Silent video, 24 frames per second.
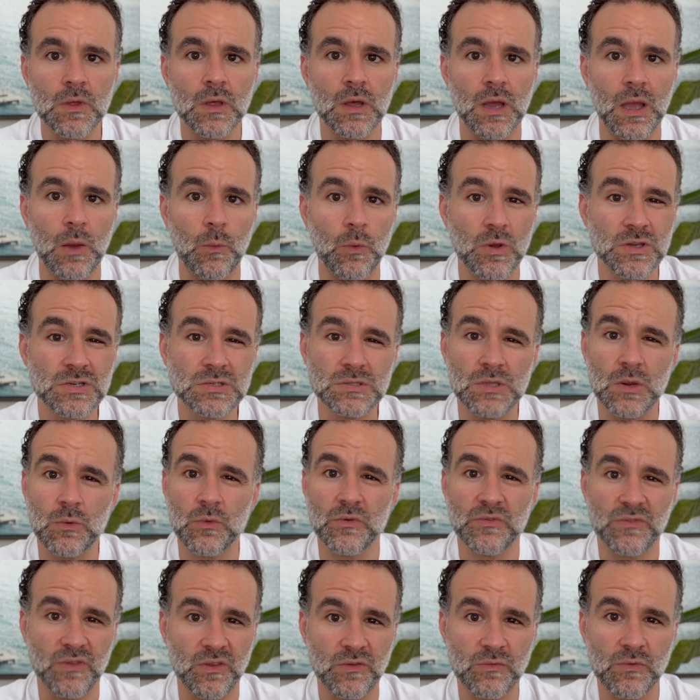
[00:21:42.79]
I wish there
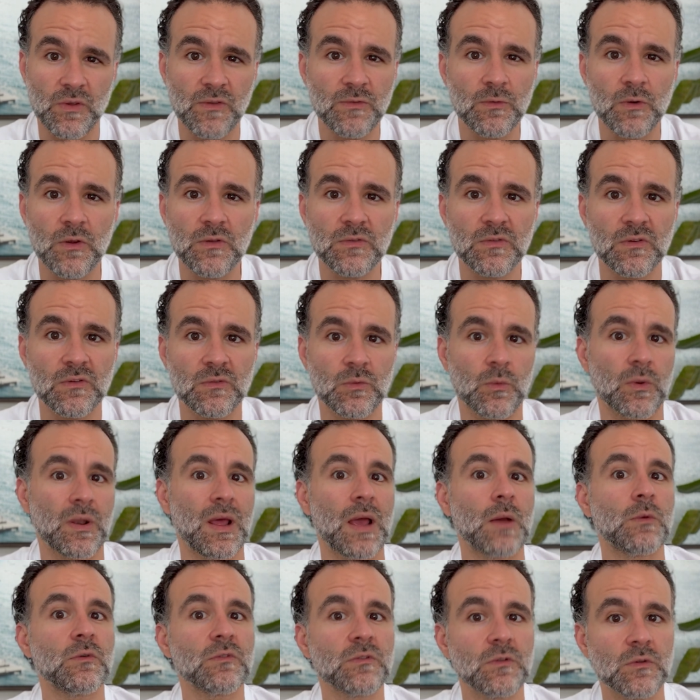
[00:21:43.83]
was these resources when I
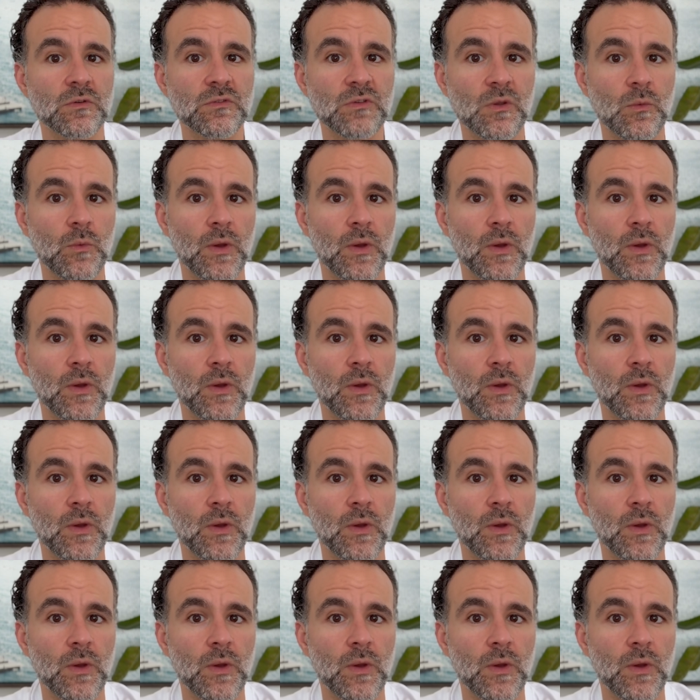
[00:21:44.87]
was losing